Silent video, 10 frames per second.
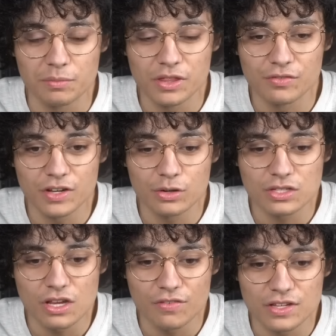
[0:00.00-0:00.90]
I mean, the video
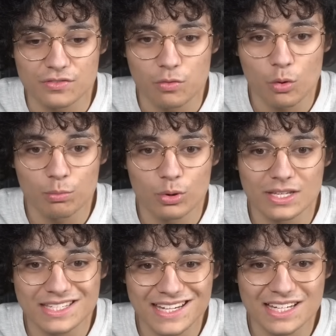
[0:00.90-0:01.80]
itself has
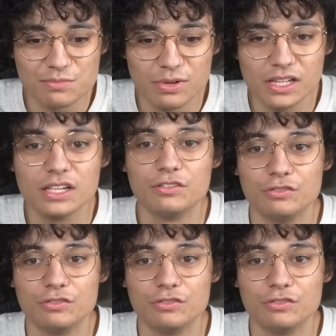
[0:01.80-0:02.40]
4.6 million